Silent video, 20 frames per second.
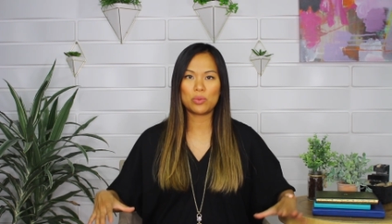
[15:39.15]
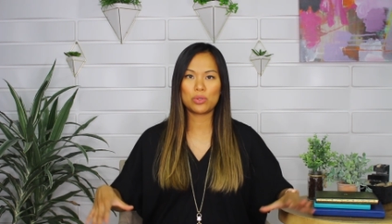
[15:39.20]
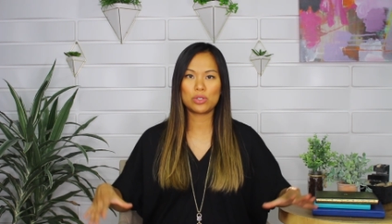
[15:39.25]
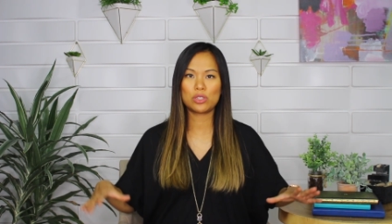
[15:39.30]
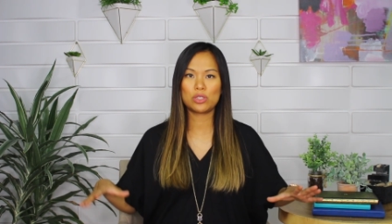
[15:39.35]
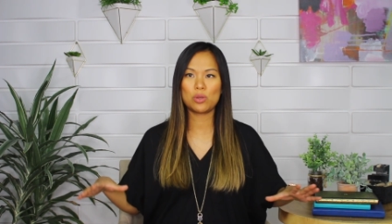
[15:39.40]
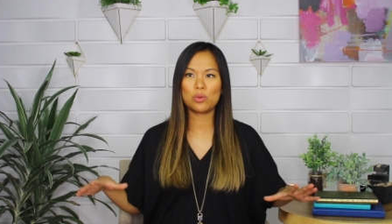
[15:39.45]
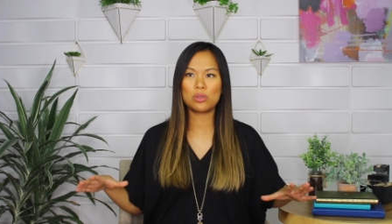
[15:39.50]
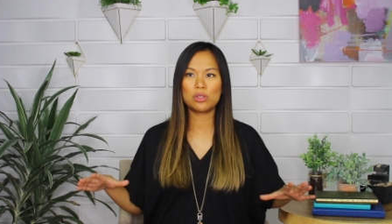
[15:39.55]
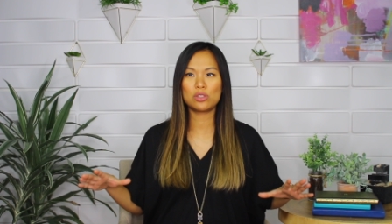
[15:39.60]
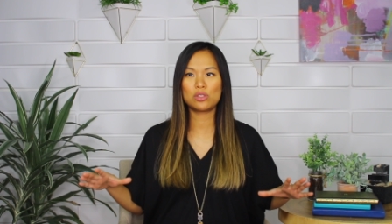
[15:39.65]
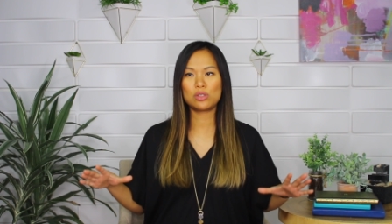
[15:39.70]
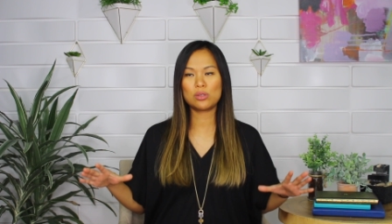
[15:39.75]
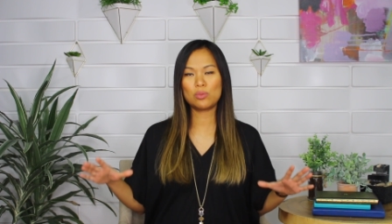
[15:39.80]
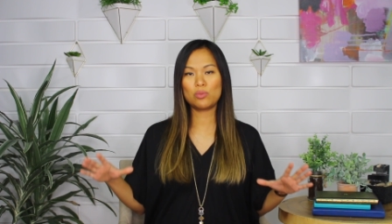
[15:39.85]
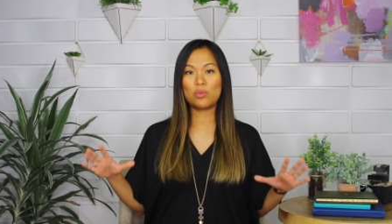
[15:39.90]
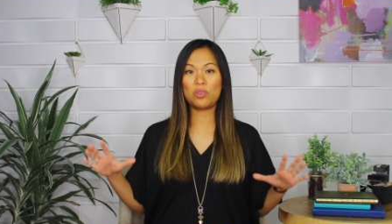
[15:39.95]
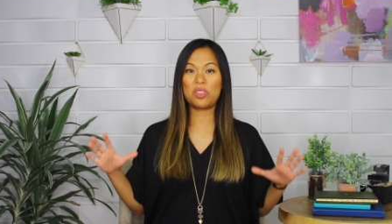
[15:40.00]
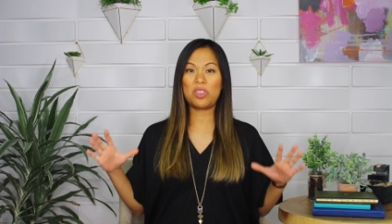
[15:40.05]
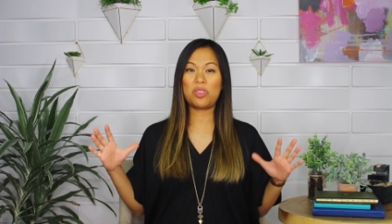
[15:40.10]
we're so
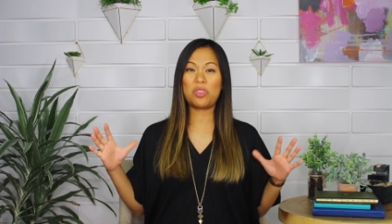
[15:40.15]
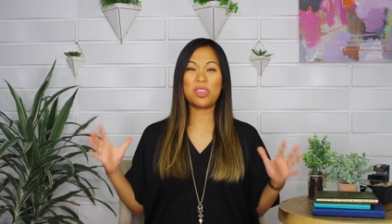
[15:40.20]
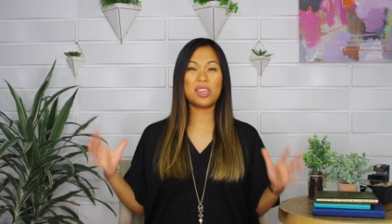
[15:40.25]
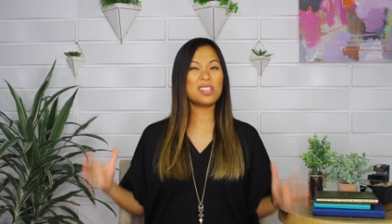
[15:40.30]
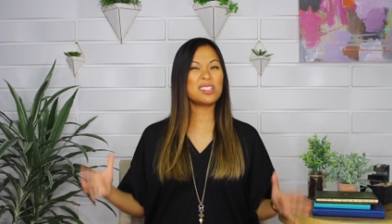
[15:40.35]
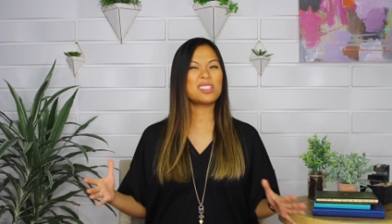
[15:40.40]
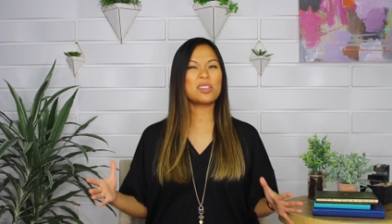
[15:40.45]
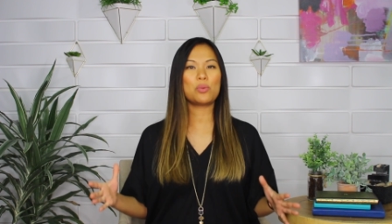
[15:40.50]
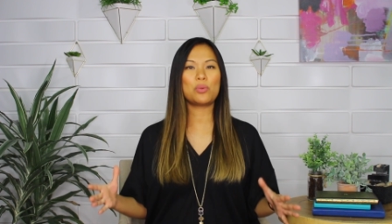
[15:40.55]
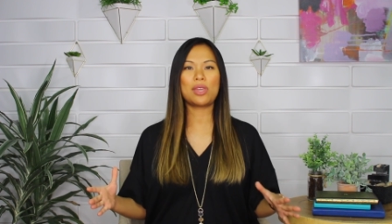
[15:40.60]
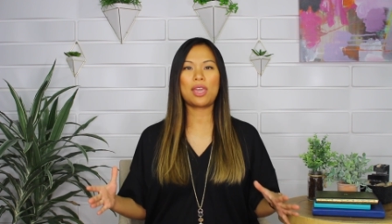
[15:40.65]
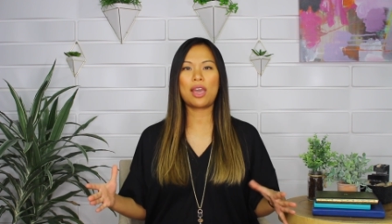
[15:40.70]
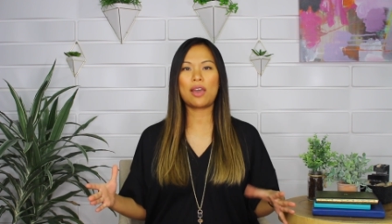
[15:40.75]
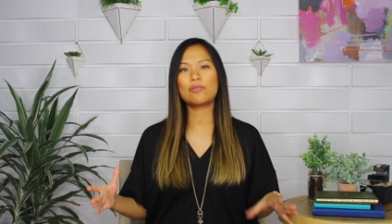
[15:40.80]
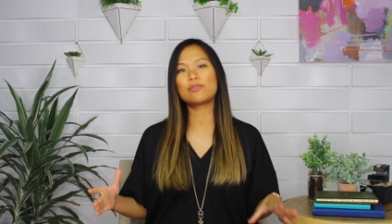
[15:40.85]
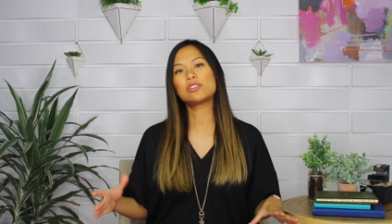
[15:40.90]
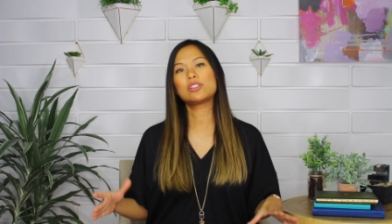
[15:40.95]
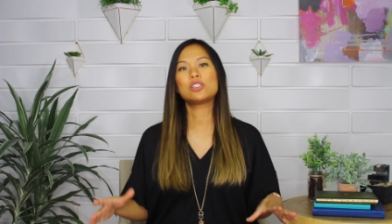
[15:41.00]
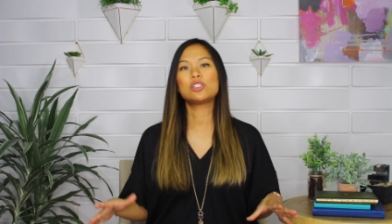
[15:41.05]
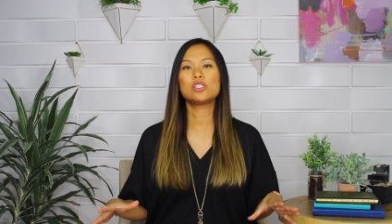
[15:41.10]
consumed with the things that we
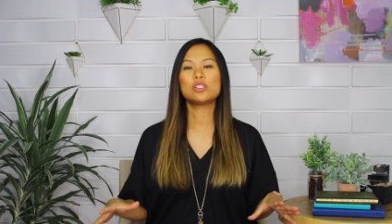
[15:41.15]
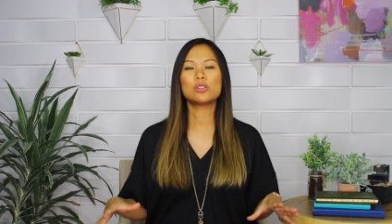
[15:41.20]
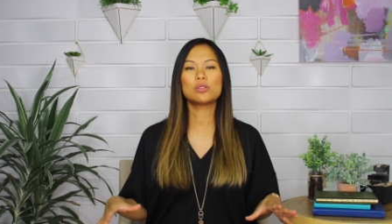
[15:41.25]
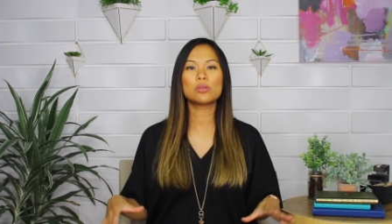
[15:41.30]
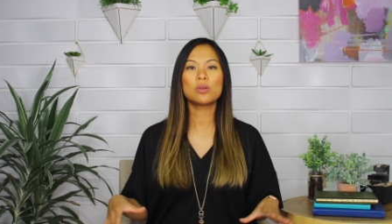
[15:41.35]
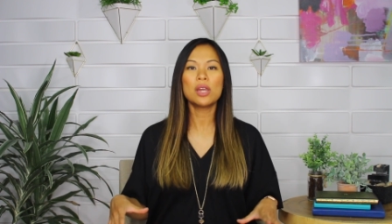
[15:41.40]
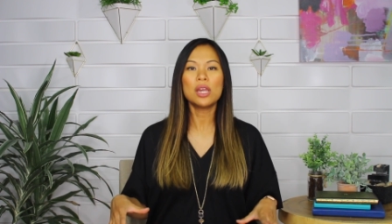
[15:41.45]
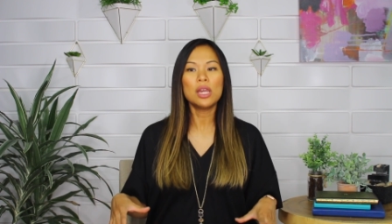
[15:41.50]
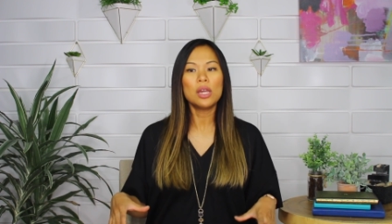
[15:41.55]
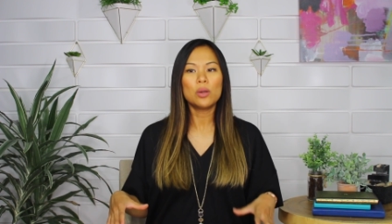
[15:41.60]
have to do,